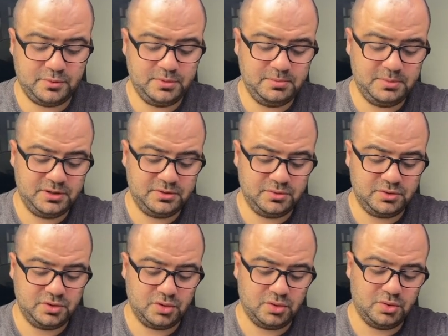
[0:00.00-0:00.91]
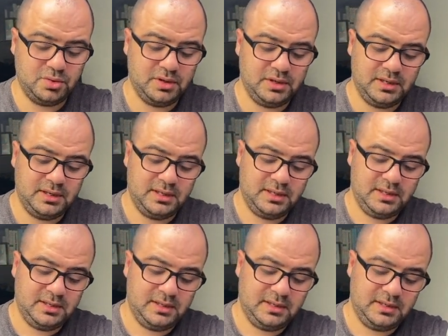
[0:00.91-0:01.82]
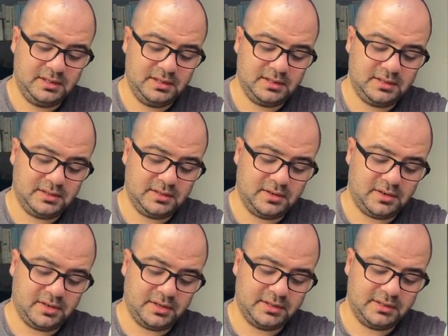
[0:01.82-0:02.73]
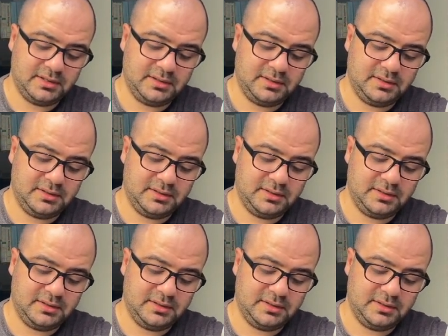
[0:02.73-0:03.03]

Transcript: would be to draw these arcs